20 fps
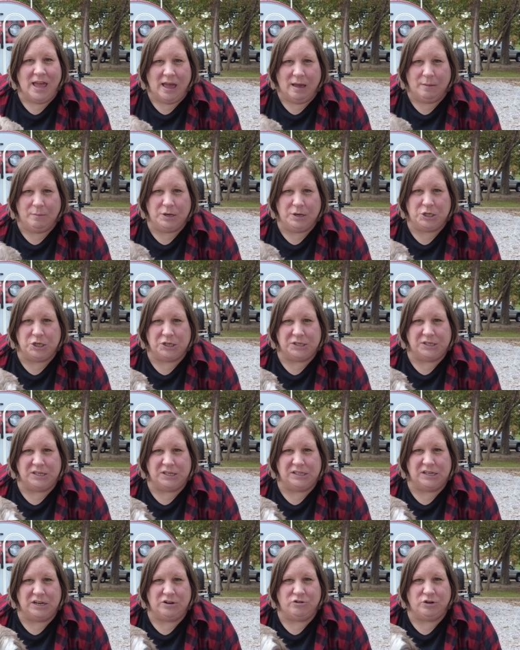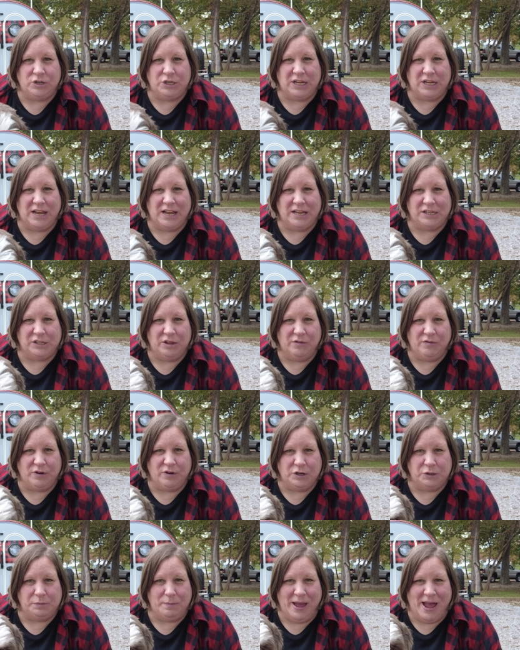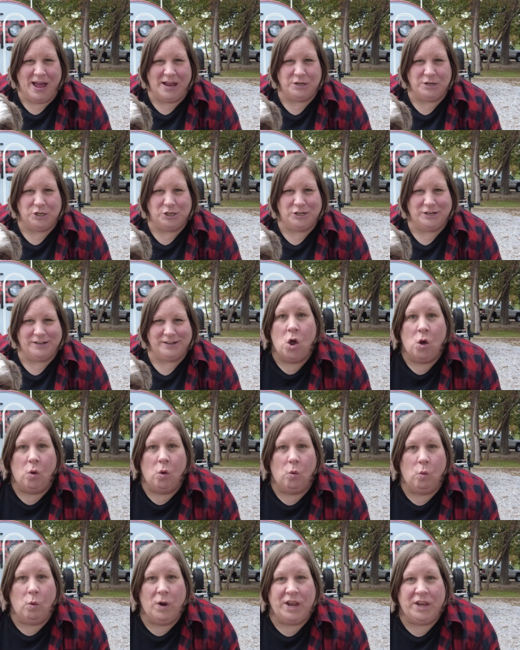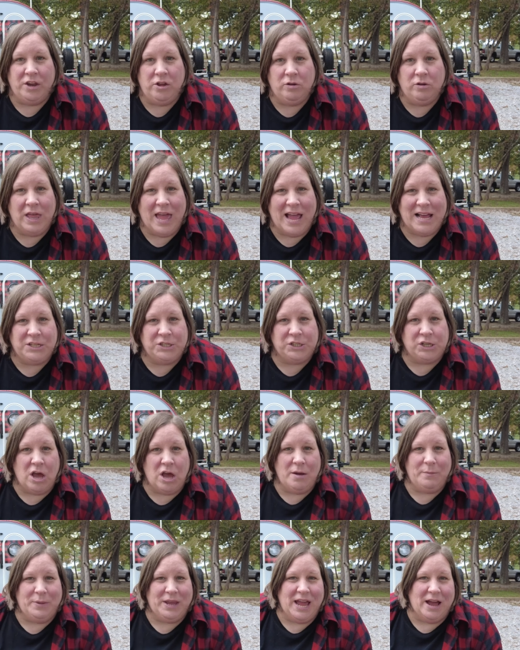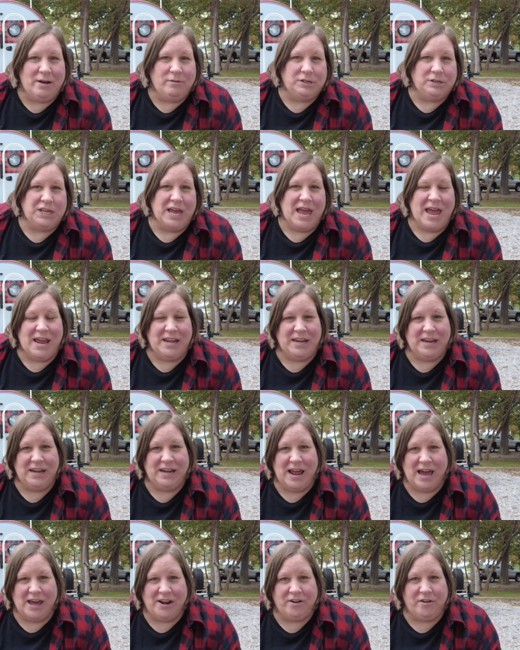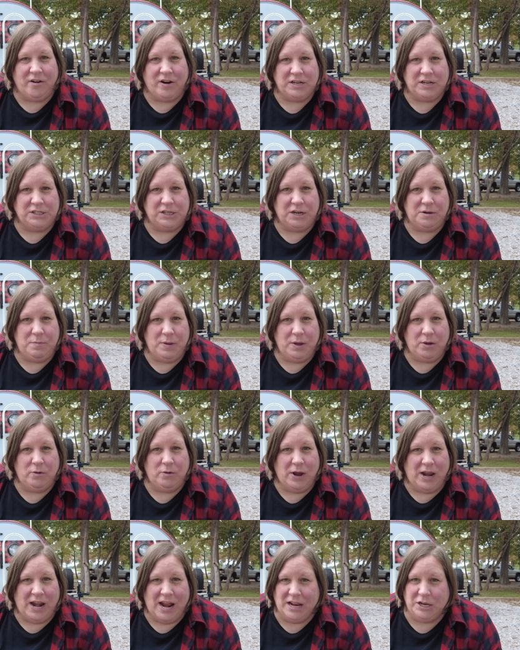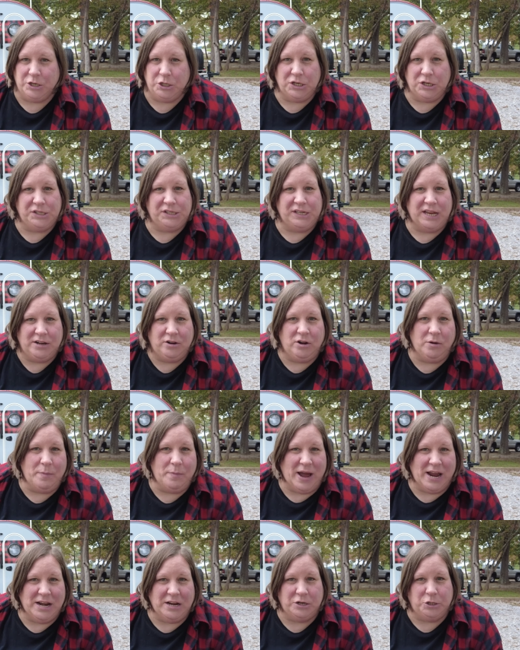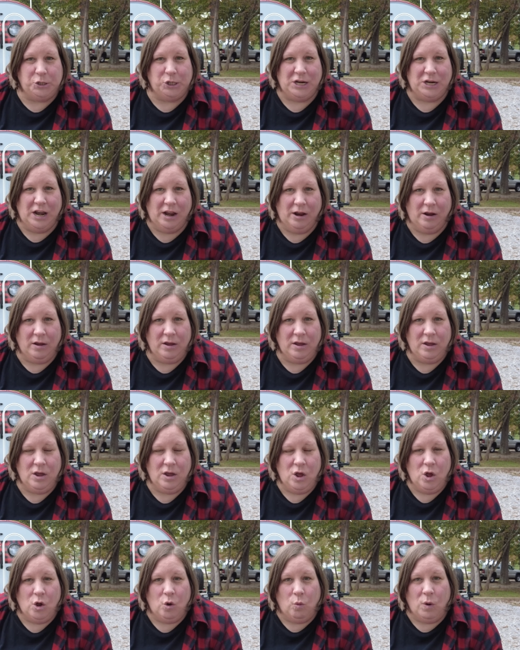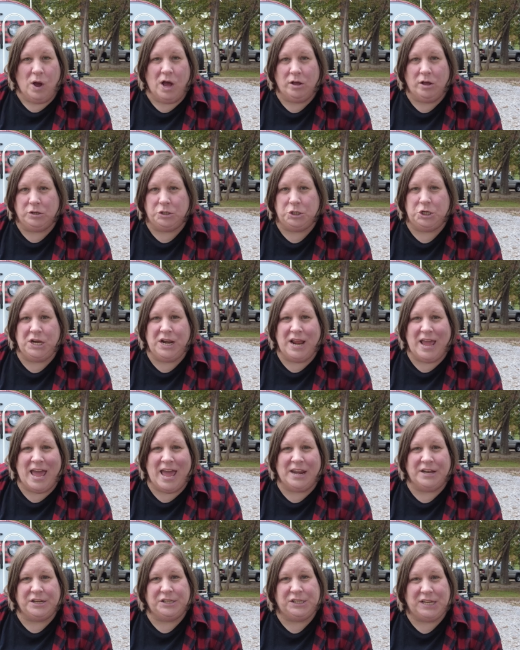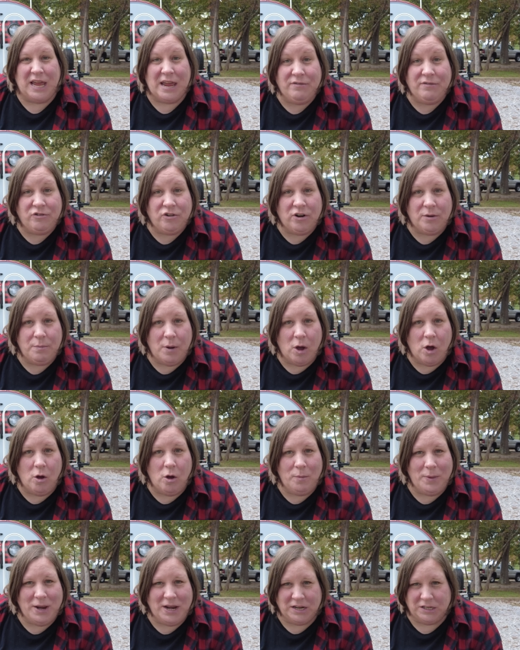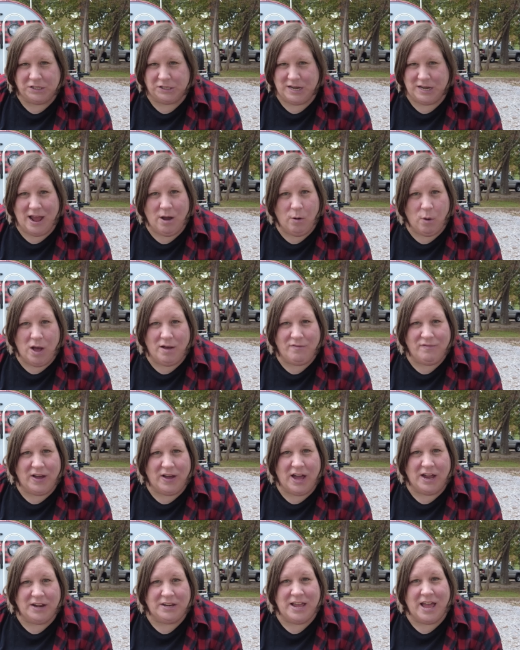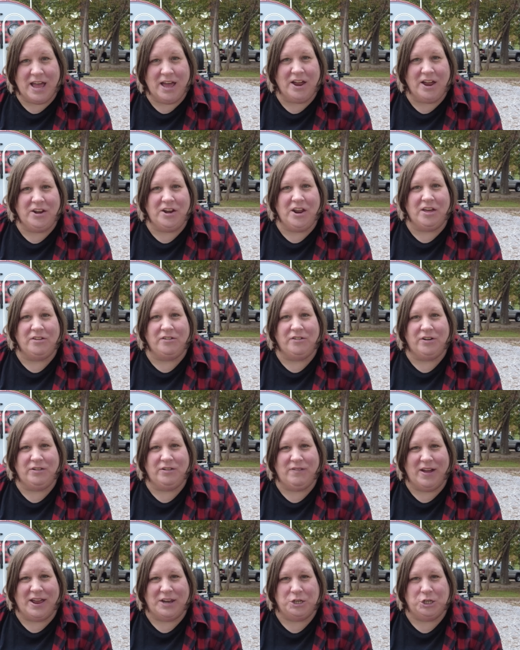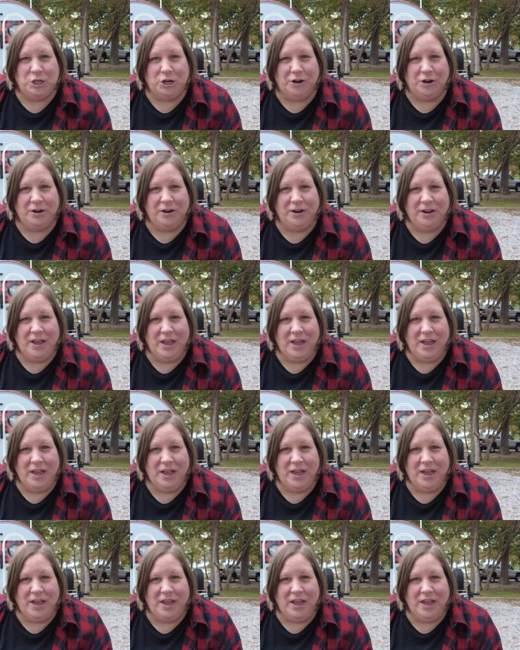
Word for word: and be just as interesting as the first batch. When you last saw me, I was headed out of Crested Butte and I had just said goodbye to Gina. Well, Gina had a safe trip home and is now off on yet another adventure.